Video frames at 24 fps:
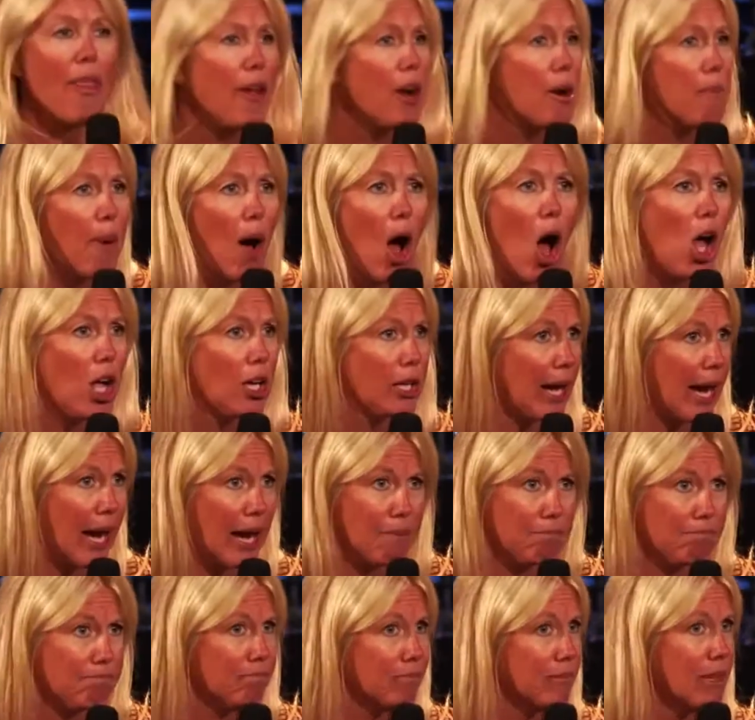nother ball
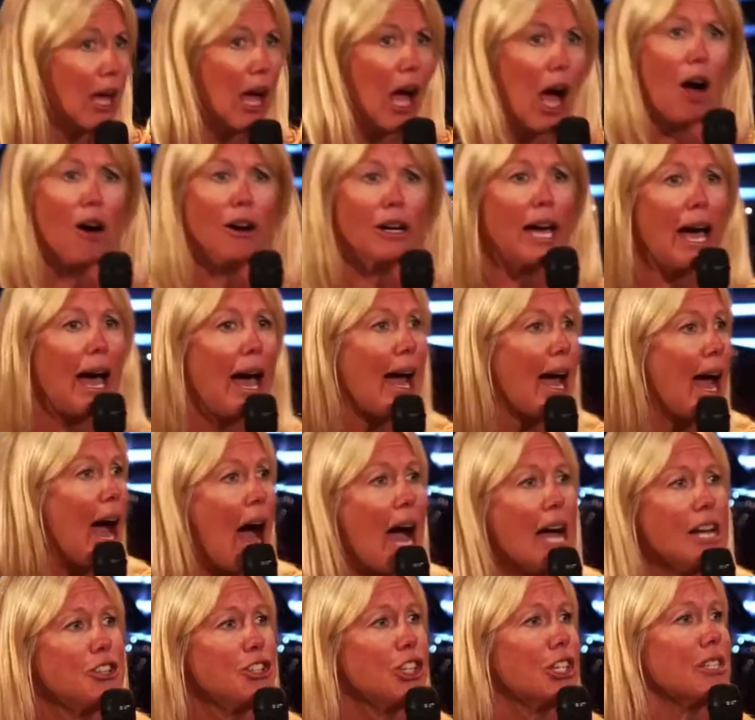game, okay?
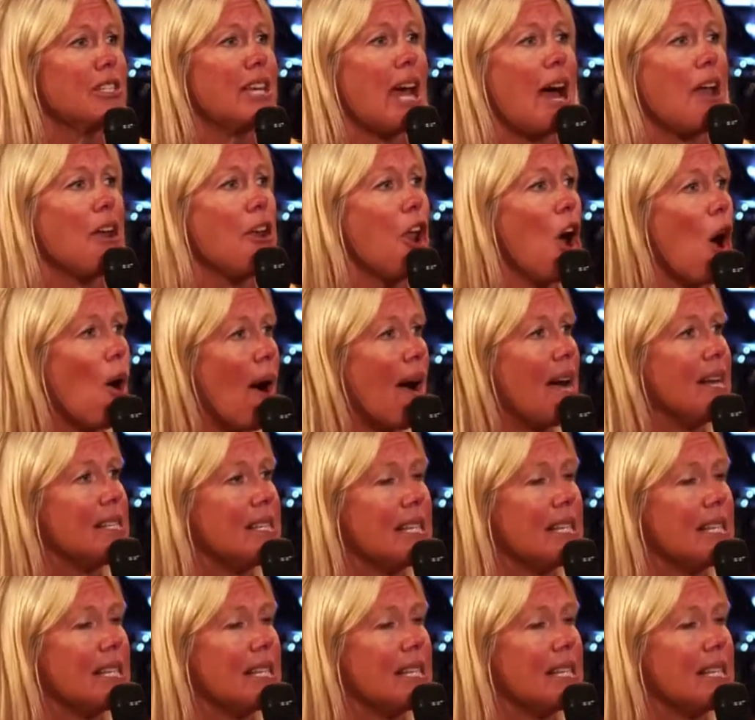I just had no